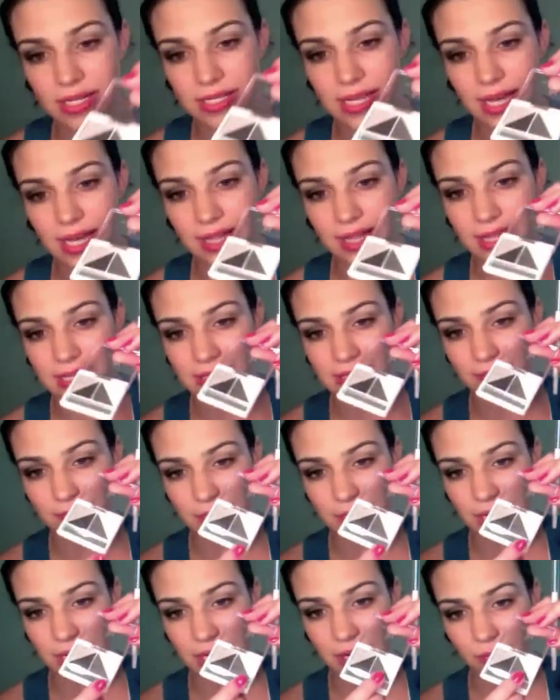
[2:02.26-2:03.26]
to take this
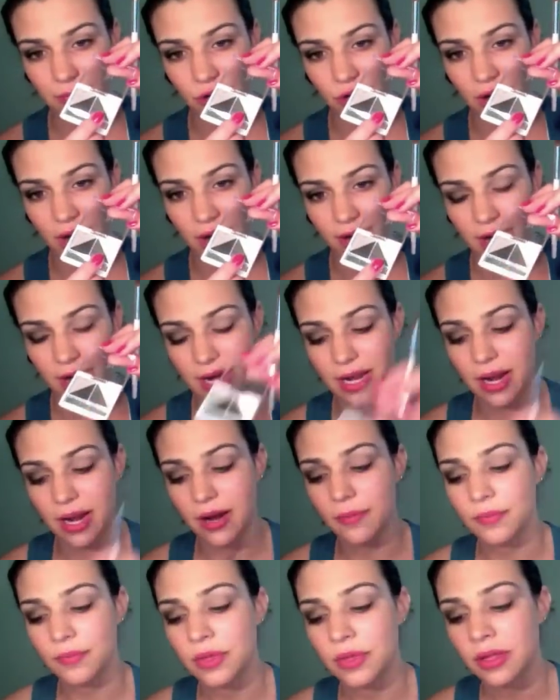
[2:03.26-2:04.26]
medium gray right
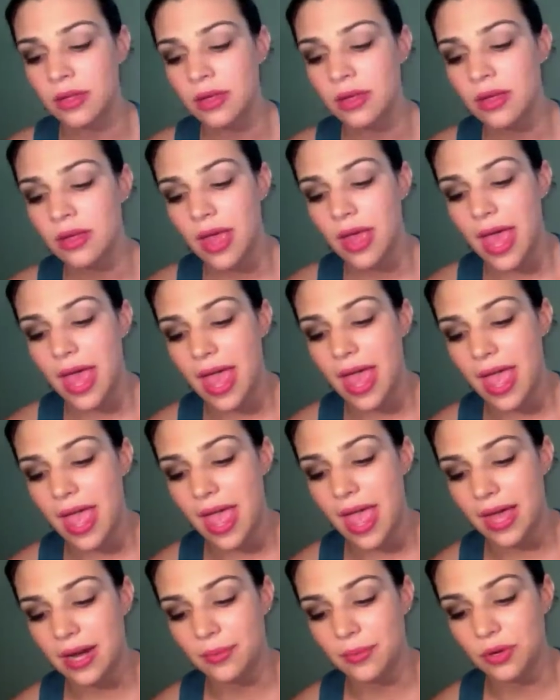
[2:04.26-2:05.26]
here,
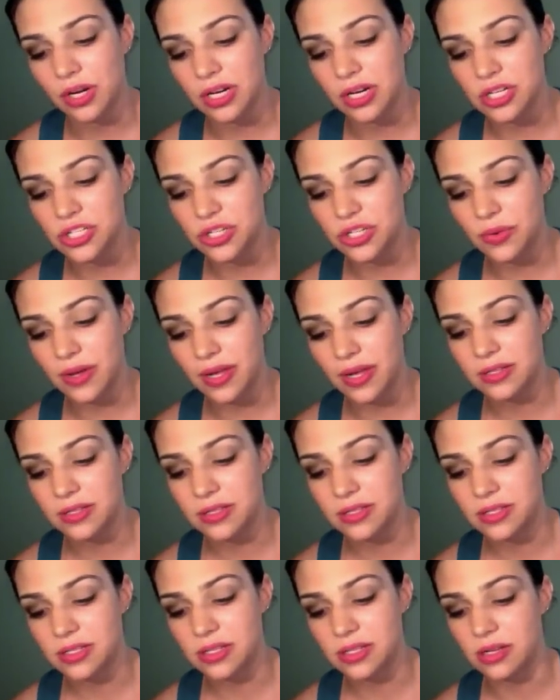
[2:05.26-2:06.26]
and I'm going to do it
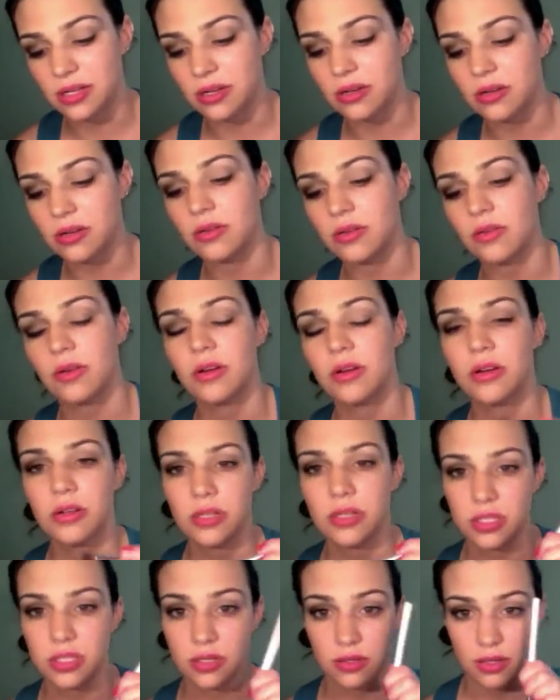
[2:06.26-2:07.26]
to
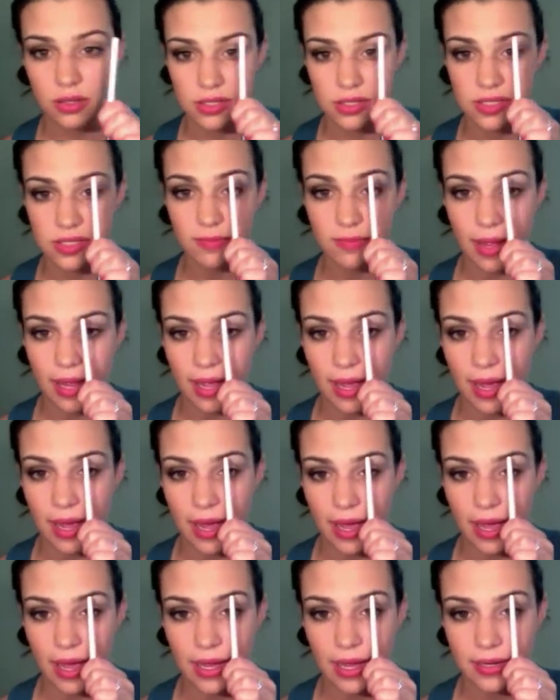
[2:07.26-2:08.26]
2/3 of my
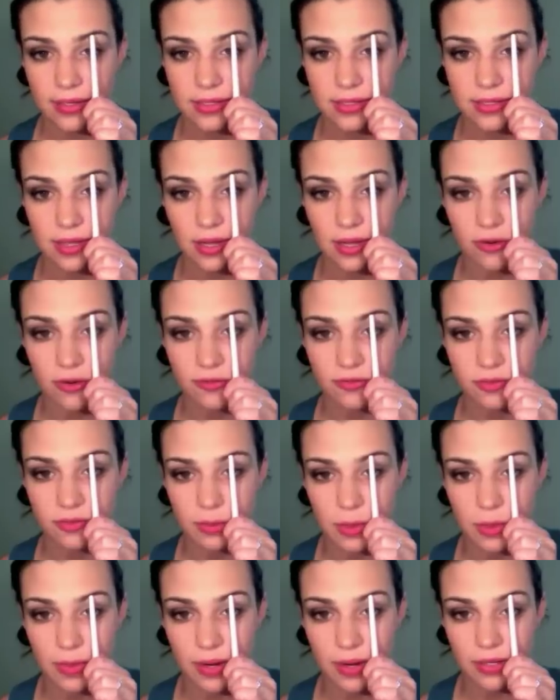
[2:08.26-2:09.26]
eye. So
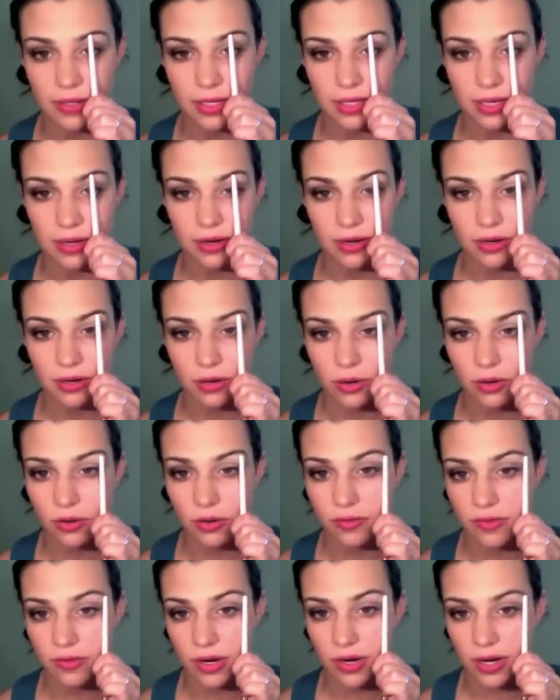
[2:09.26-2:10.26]
from about here
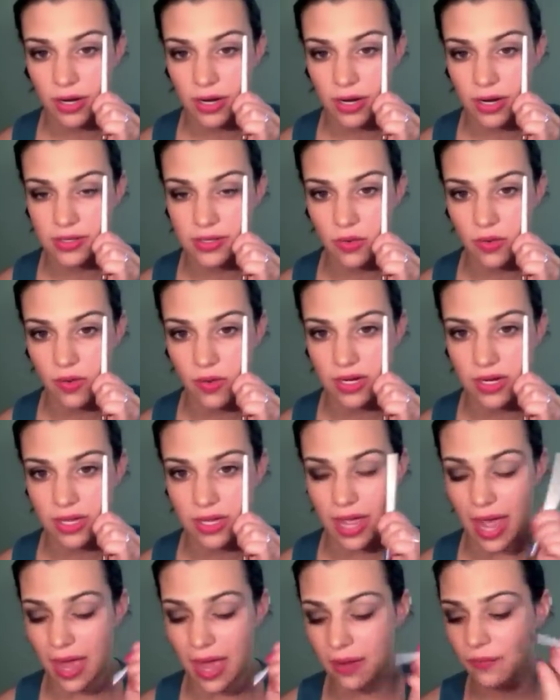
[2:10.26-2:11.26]
over is going to
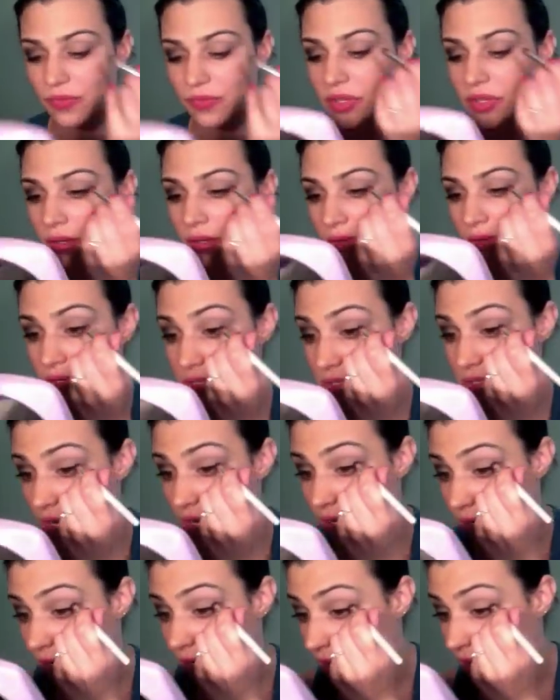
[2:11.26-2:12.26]
get this
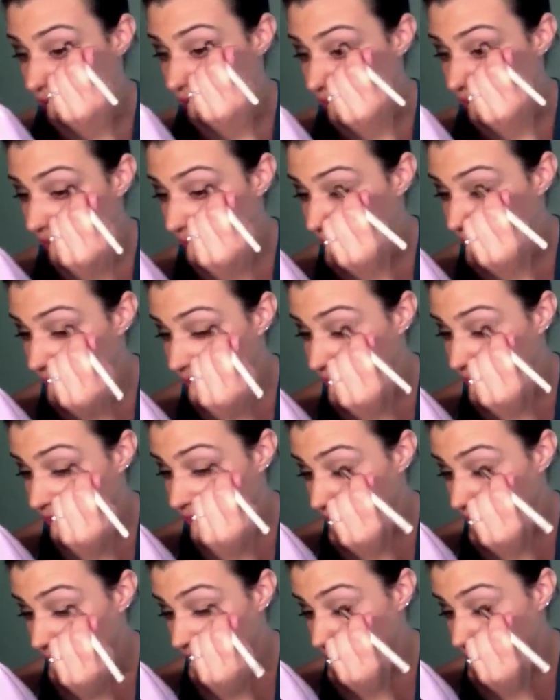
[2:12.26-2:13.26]
darker color.
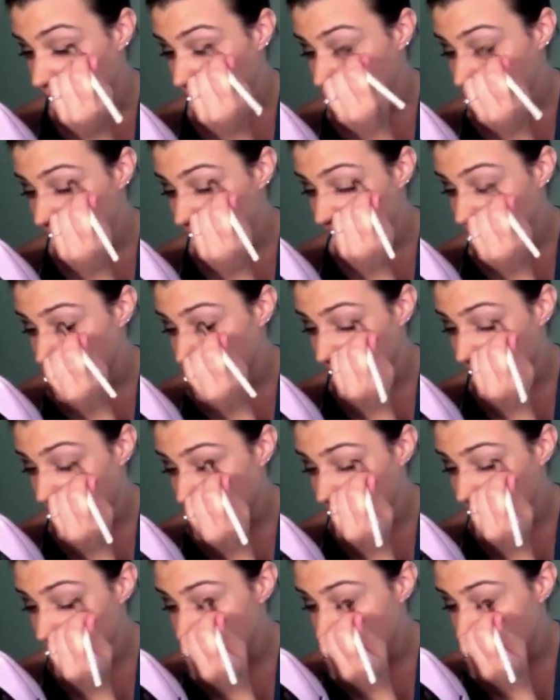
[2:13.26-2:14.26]
I'm going to start from the
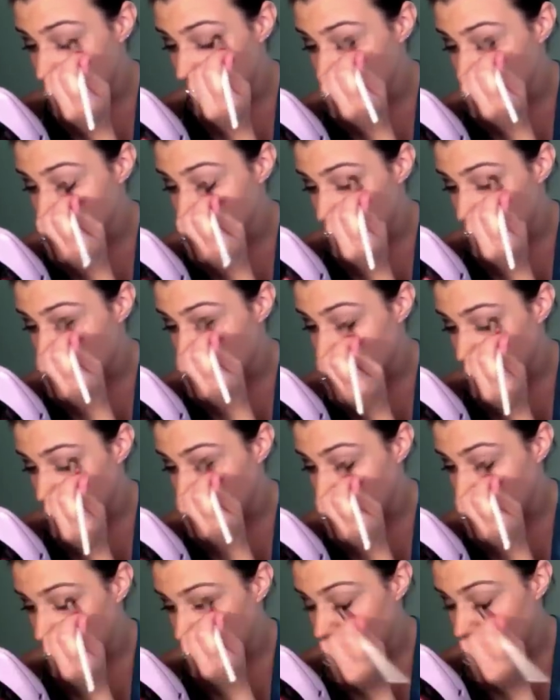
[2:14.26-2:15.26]
outside and just kind of
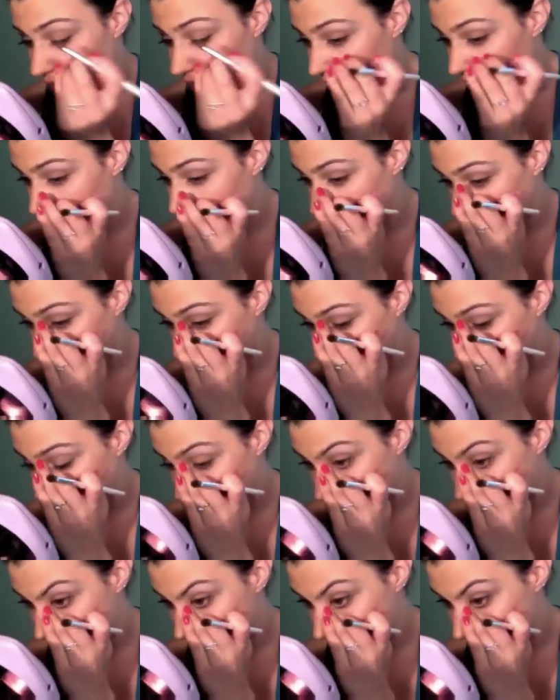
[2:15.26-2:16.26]
blend it in. Oh, I
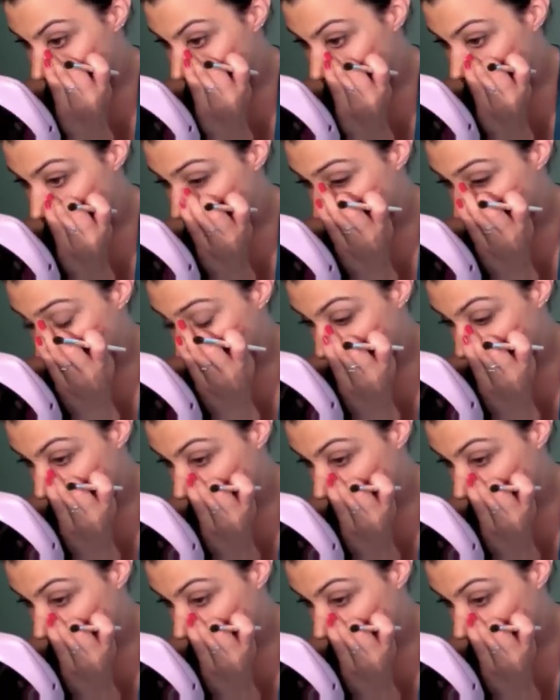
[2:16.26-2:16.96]
have a smudge.